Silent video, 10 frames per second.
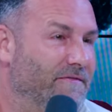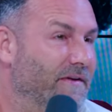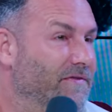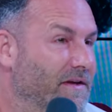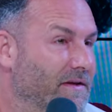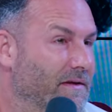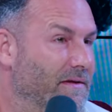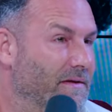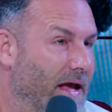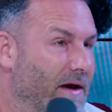50
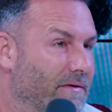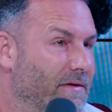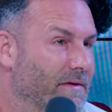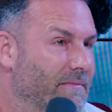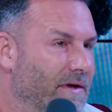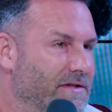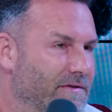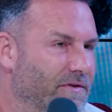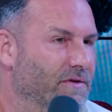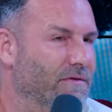now because
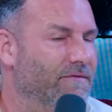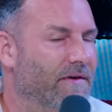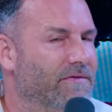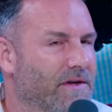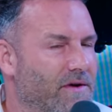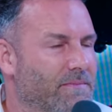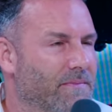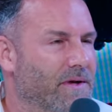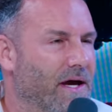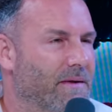if you do 50, you're
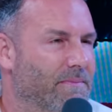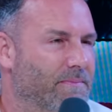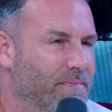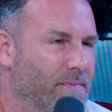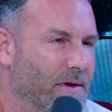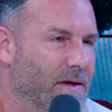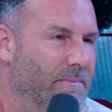you got a a